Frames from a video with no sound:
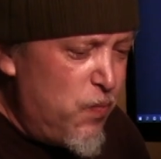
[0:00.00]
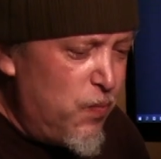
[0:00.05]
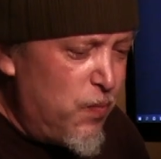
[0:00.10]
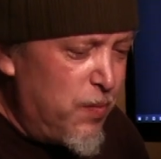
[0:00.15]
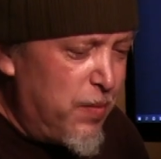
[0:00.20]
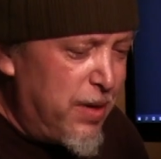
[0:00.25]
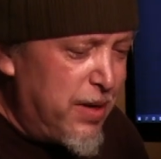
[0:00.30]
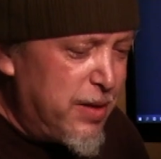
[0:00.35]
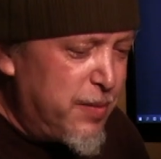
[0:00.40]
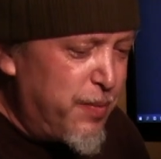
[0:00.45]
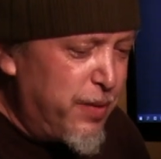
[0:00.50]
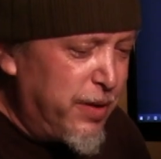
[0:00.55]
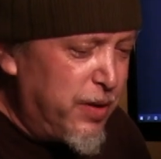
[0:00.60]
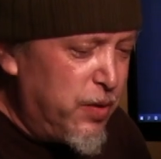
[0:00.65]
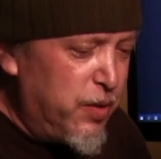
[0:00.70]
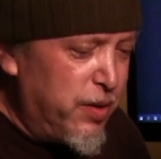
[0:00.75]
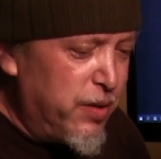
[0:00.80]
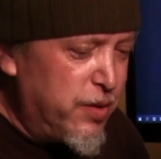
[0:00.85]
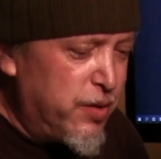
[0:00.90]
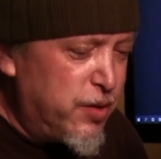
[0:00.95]
But it's pretty
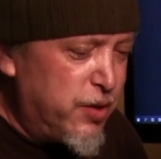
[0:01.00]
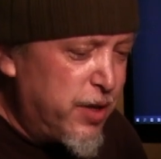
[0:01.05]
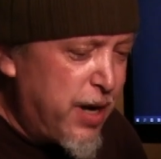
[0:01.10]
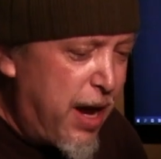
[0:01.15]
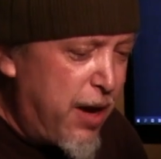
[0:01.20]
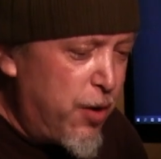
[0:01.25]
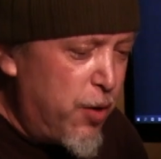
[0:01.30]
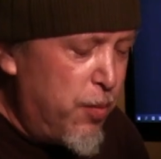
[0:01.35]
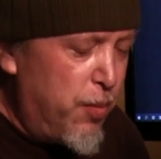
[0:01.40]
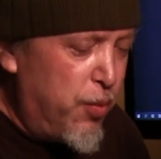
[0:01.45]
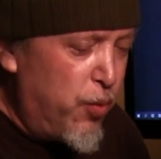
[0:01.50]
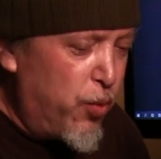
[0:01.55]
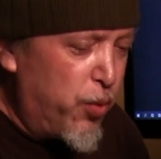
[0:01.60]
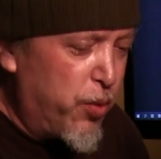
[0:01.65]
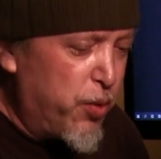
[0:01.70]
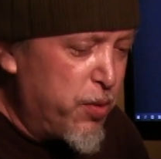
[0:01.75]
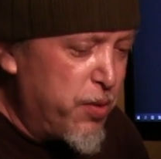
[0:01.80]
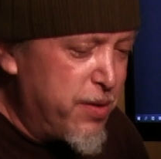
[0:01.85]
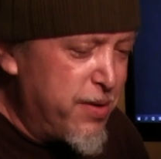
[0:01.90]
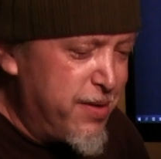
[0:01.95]
cool. There's shadow
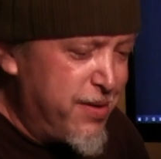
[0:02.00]
border,